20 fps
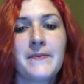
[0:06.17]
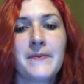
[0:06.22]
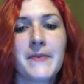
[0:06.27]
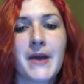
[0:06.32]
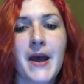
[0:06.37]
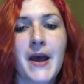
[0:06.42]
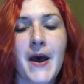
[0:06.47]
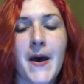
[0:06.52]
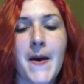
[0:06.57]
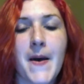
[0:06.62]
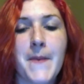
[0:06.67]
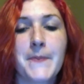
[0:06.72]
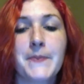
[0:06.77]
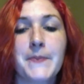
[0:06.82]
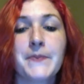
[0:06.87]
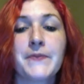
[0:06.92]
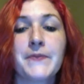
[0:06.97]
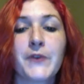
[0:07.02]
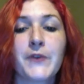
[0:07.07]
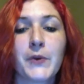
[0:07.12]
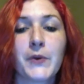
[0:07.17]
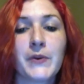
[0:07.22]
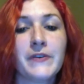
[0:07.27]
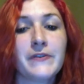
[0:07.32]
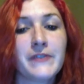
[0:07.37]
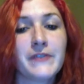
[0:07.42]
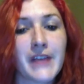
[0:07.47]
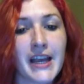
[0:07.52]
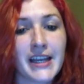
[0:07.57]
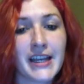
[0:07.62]
For
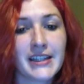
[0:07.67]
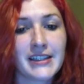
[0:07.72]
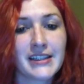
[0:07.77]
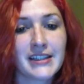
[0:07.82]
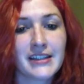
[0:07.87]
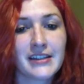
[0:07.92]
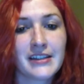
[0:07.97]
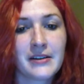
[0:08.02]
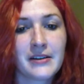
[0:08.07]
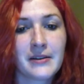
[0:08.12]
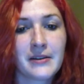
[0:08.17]
reflect,